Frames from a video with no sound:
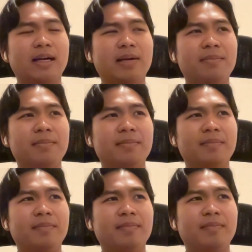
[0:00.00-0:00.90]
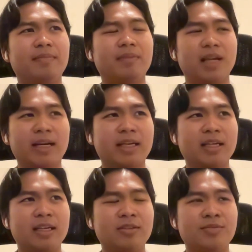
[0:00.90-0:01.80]
I'm
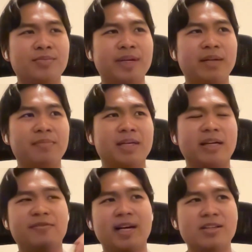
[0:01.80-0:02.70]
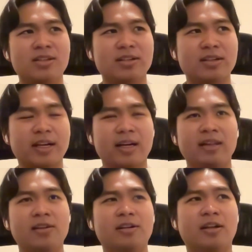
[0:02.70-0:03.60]
lucky to meet my advisor, and
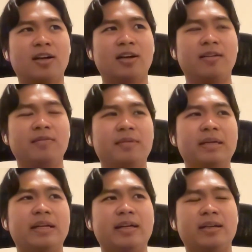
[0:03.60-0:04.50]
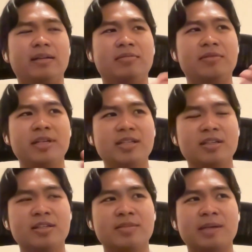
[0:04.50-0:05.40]
I learned a lot in
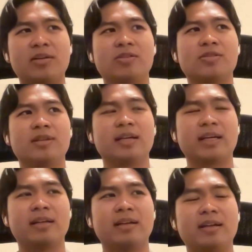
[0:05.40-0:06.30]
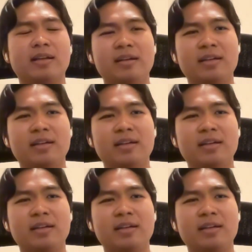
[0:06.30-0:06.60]
research, but also like in